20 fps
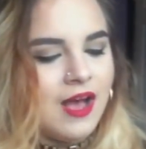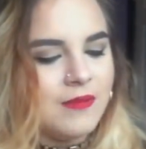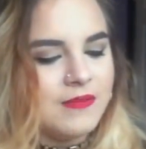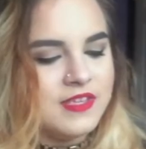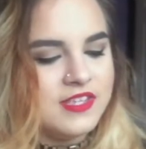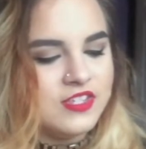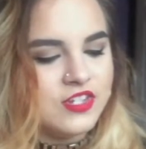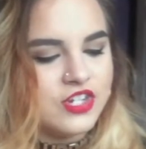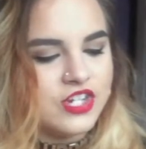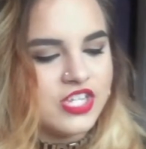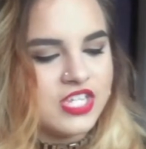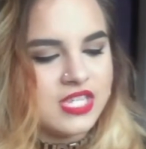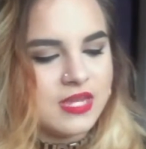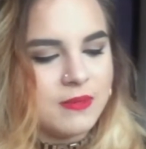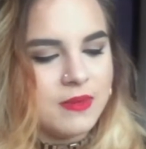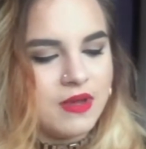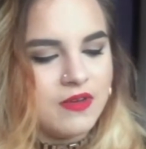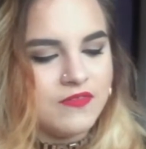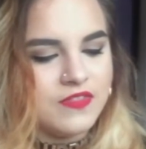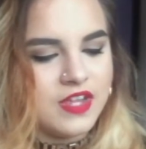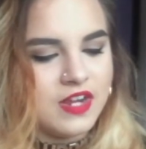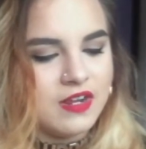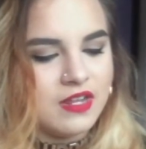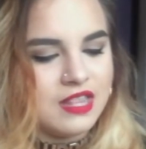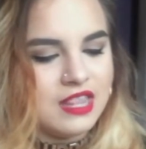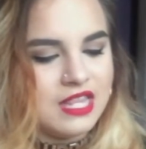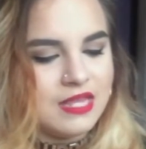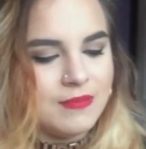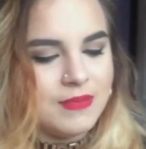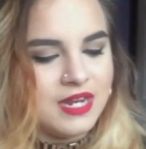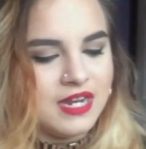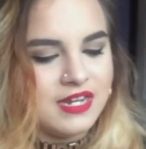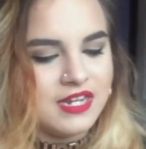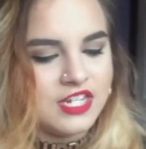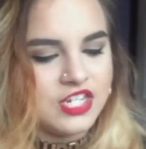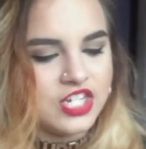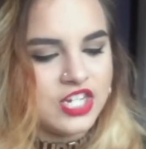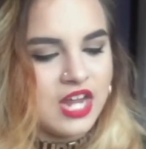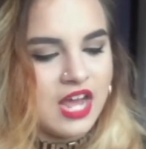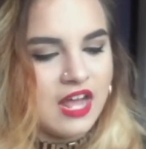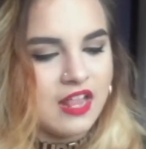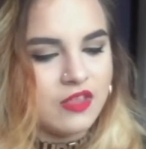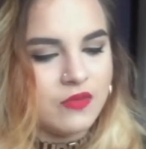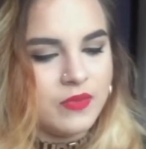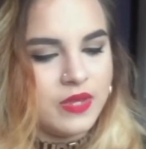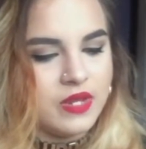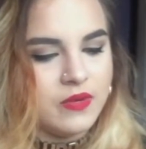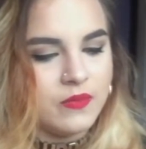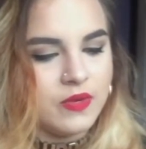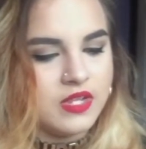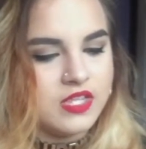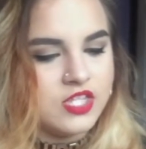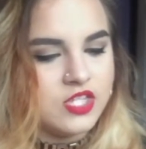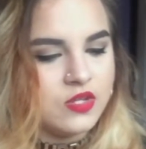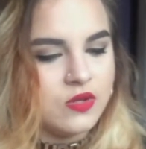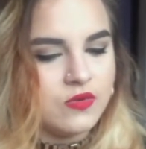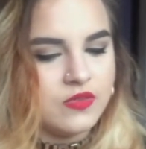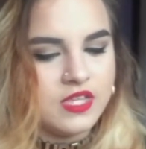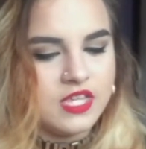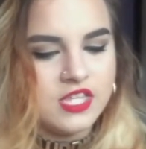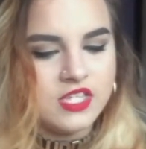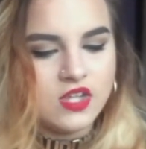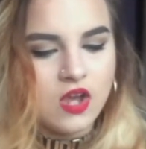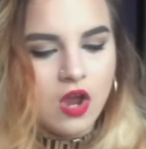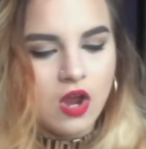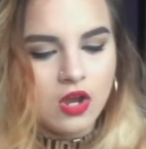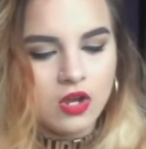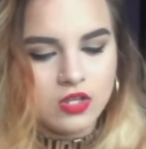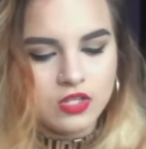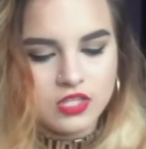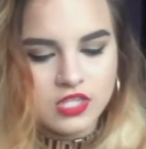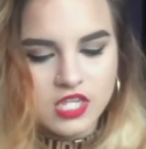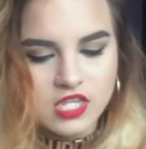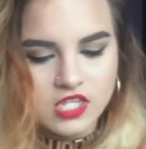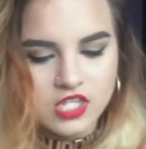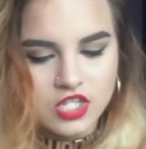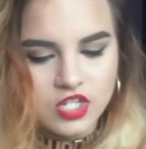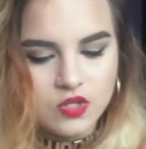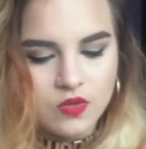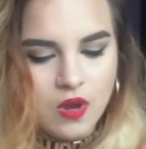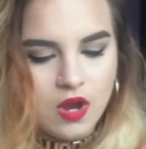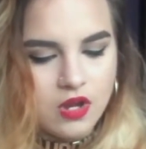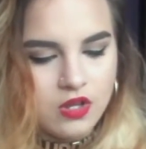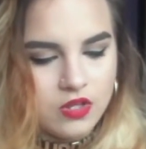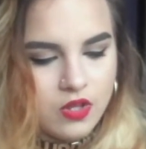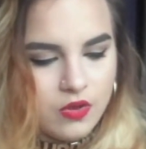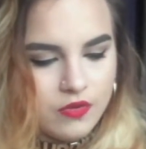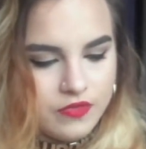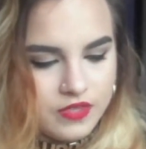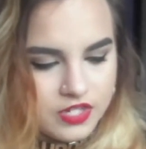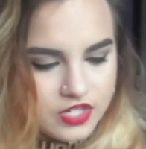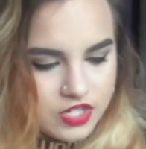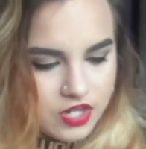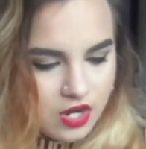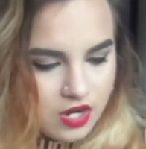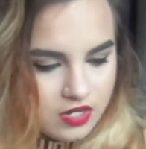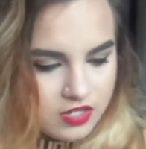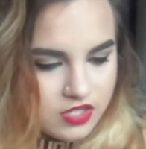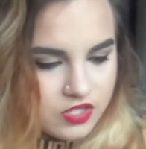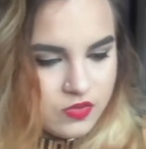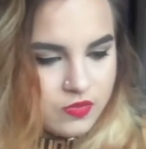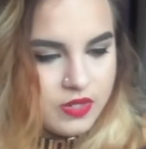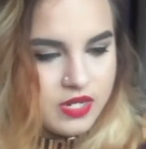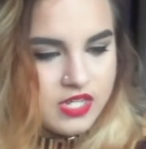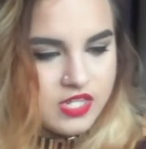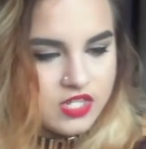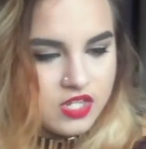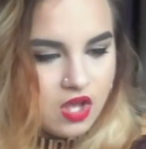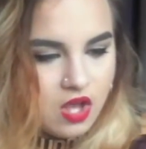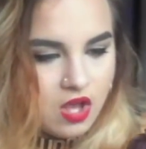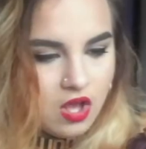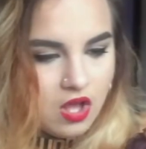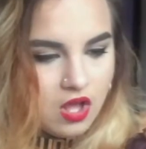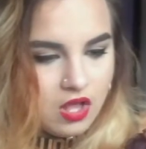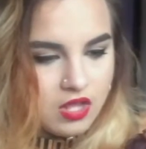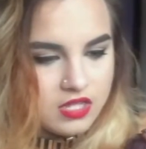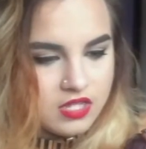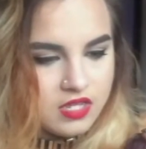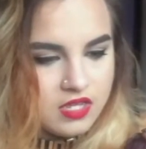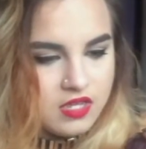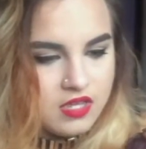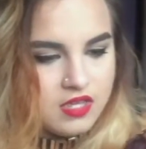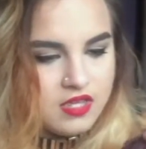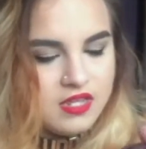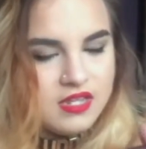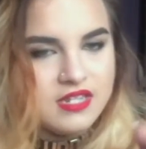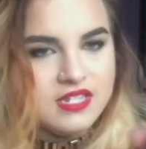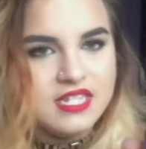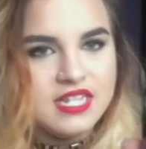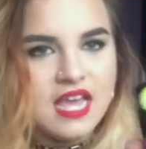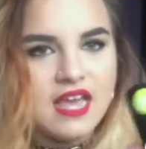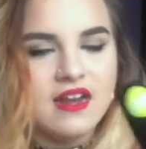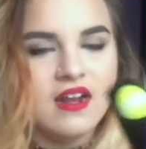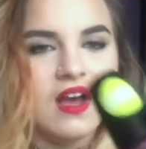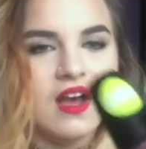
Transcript: These are just some of their limited edition Halloween ones. So these two are glow in the dark. This one is called Dead